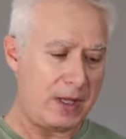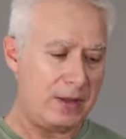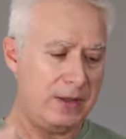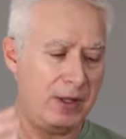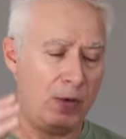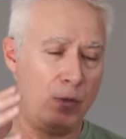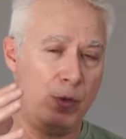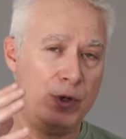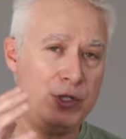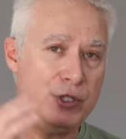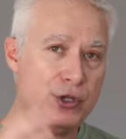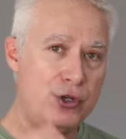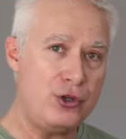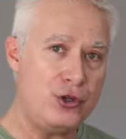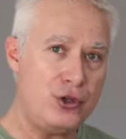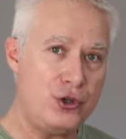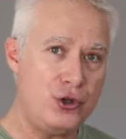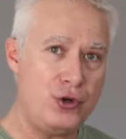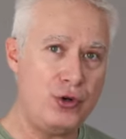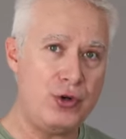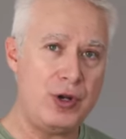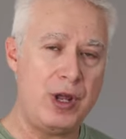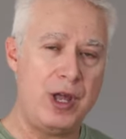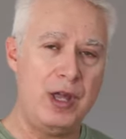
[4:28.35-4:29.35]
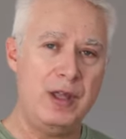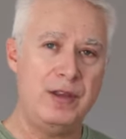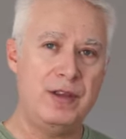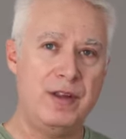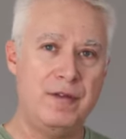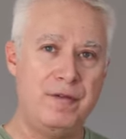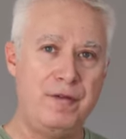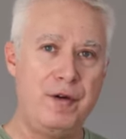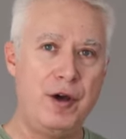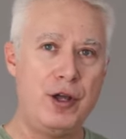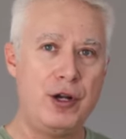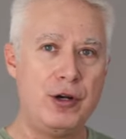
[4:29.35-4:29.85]
that when you shoot the
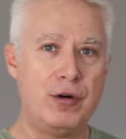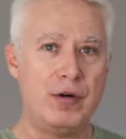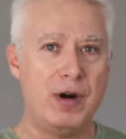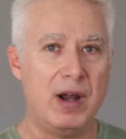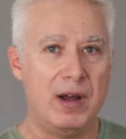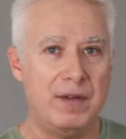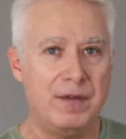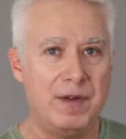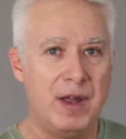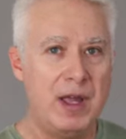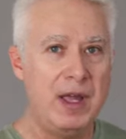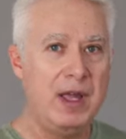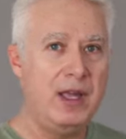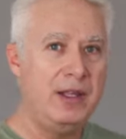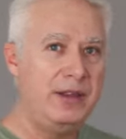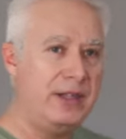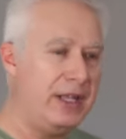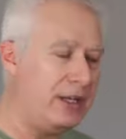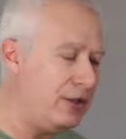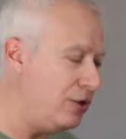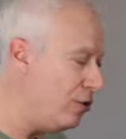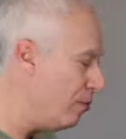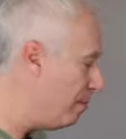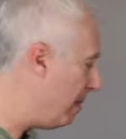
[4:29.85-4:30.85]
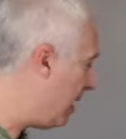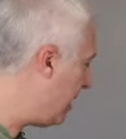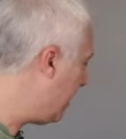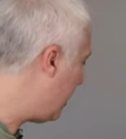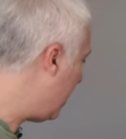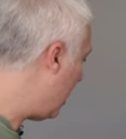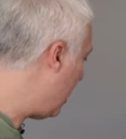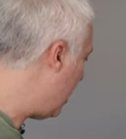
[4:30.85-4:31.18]
photograph, that you make